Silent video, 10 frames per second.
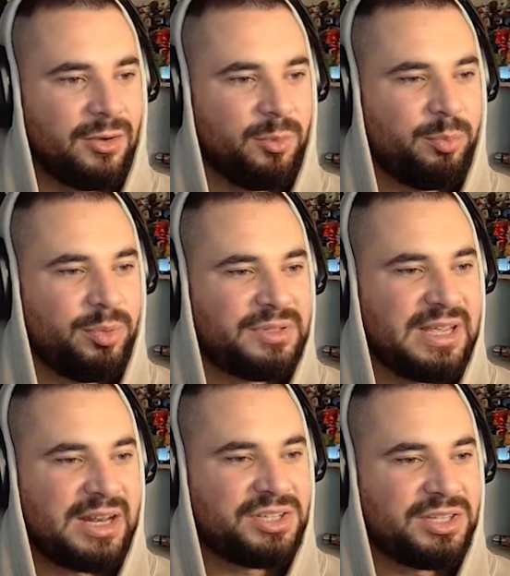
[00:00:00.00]
Could
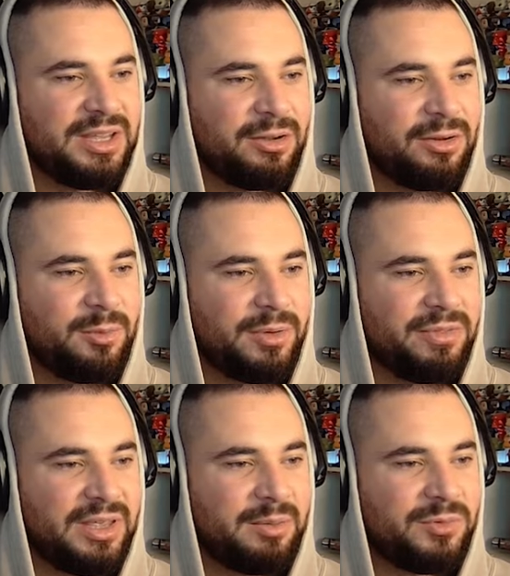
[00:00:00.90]
potentially go
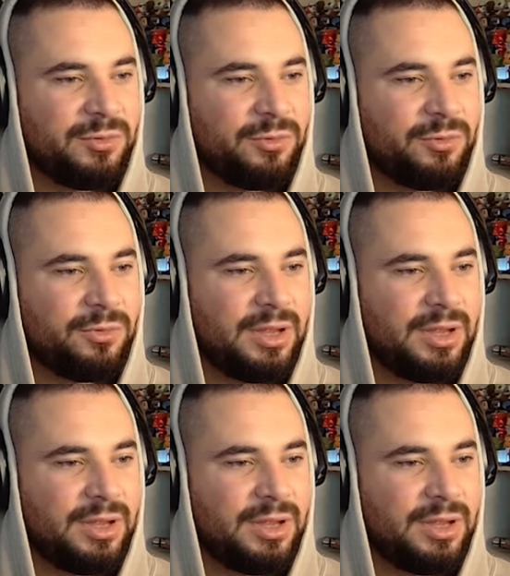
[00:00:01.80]
above the M2.